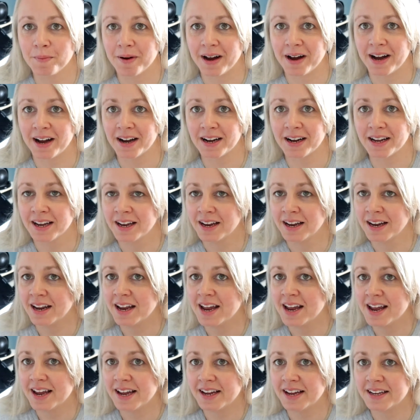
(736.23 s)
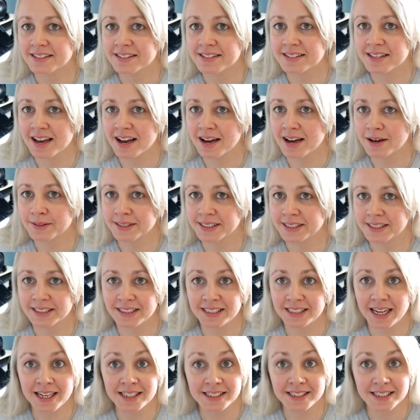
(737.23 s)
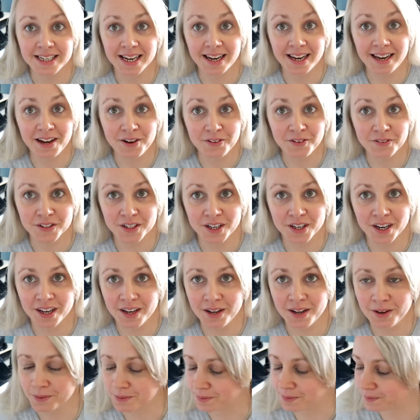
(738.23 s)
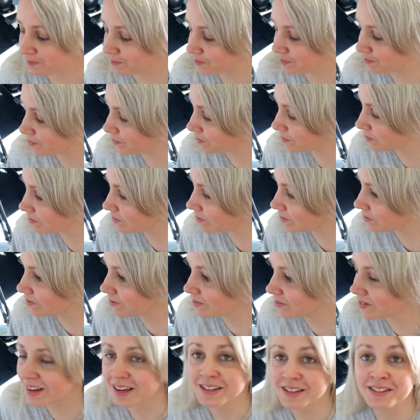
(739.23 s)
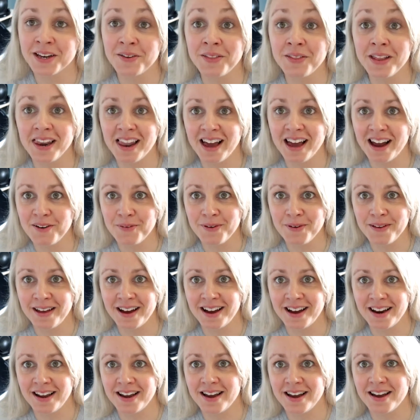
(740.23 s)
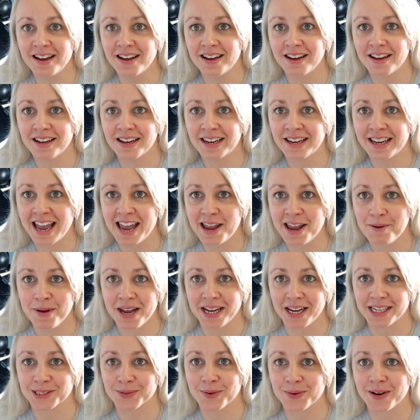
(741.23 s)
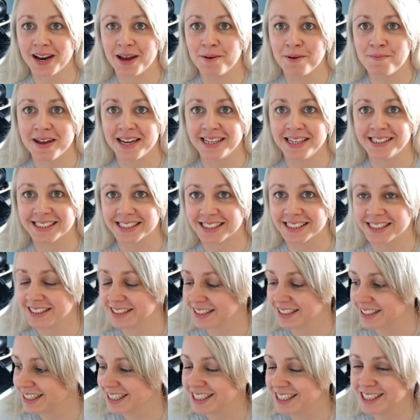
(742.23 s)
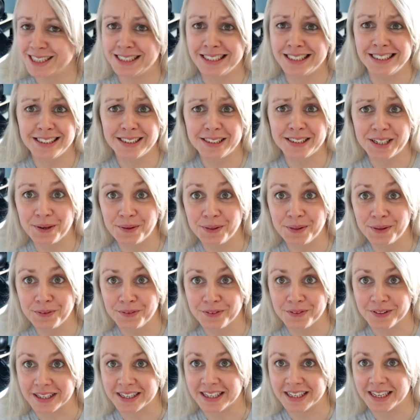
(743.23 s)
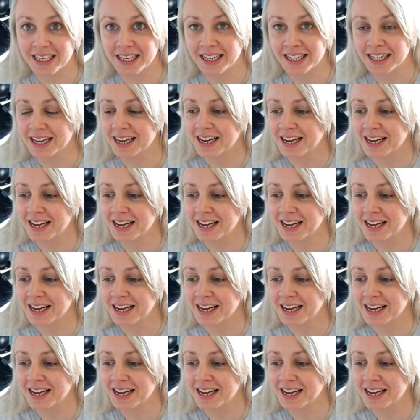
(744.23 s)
back. It's now Saturday afternoon. So the live with Hannah Cake Makes went amazing. She's so lovely.